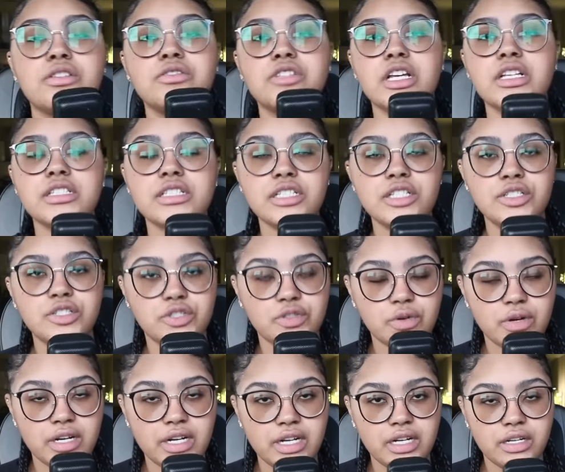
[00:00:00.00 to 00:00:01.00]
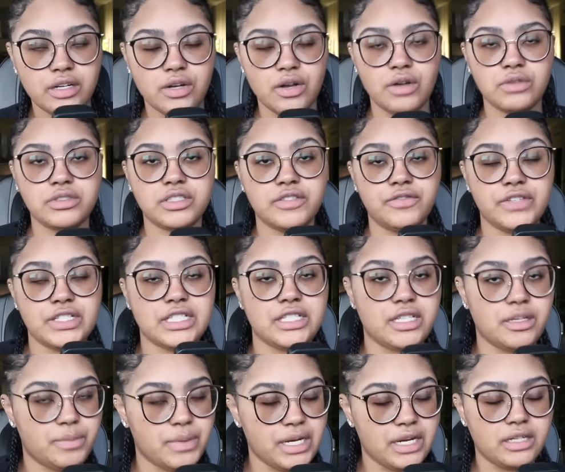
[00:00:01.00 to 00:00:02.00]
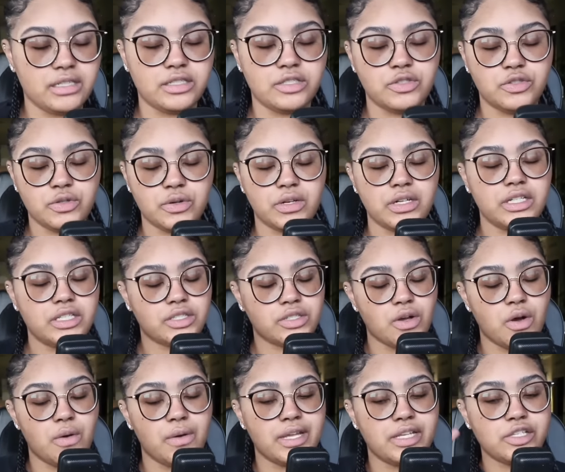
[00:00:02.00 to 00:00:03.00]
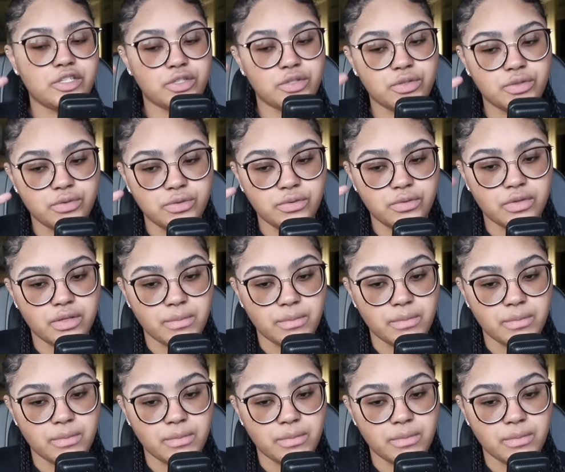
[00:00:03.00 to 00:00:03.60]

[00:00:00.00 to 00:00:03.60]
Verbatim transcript: Justin and Jordan go to visit their parents. Jordan is going to the